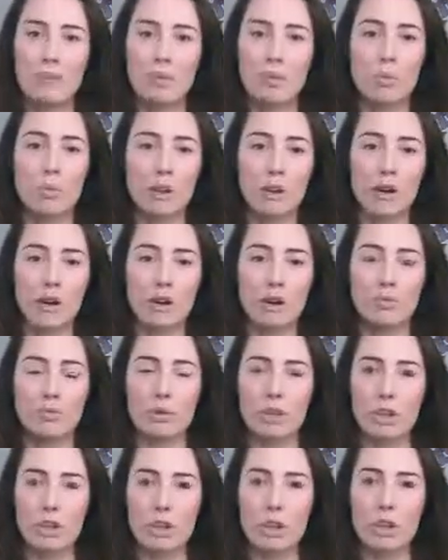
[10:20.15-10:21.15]
we're kind of
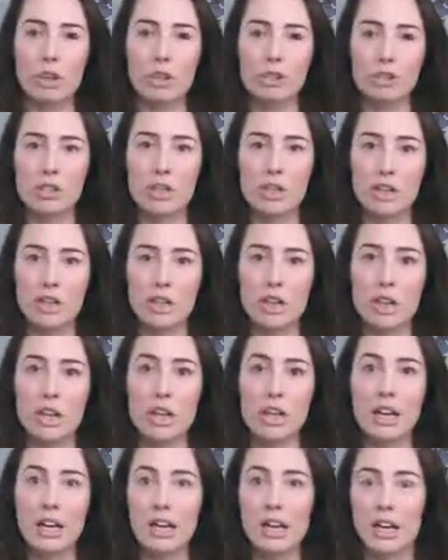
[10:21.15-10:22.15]
really closely
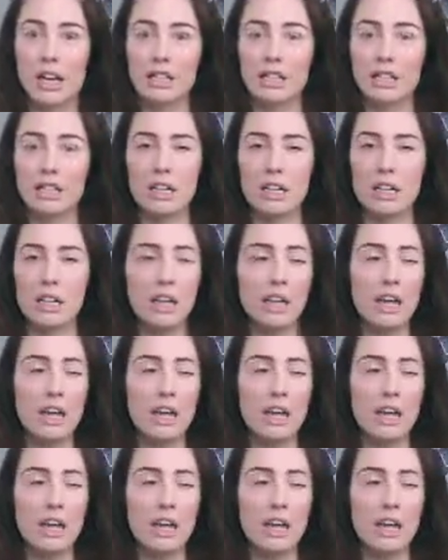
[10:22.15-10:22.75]
connected